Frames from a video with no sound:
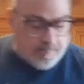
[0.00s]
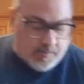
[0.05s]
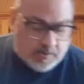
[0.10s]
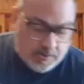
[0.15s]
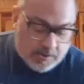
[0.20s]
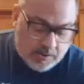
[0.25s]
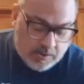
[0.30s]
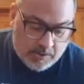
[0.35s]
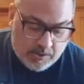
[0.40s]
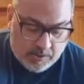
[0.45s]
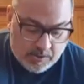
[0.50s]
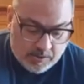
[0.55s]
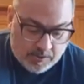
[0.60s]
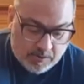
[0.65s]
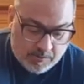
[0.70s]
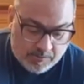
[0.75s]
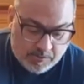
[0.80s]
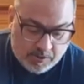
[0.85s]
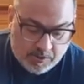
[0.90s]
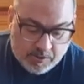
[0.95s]
So
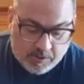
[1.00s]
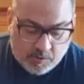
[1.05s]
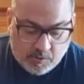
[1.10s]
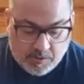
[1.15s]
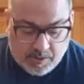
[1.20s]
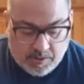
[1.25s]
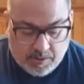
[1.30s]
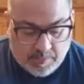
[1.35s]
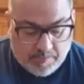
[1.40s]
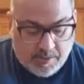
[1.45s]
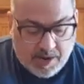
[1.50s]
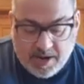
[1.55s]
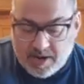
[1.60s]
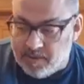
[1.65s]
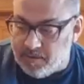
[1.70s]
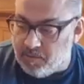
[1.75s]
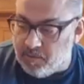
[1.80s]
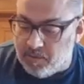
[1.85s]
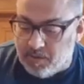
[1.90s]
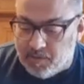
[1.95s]
I'm just going to quickly bang
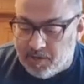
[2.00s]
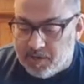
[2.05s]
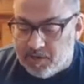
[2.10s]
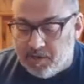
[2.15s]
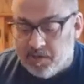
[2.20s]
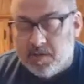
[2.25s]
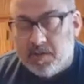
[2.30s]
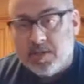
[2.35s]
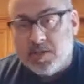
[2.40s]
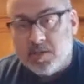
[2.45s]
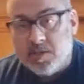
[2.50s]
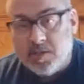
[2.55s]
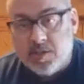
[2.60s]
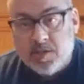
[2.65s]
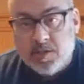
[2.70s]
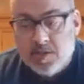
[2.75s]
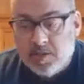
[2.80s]
through the rest of these,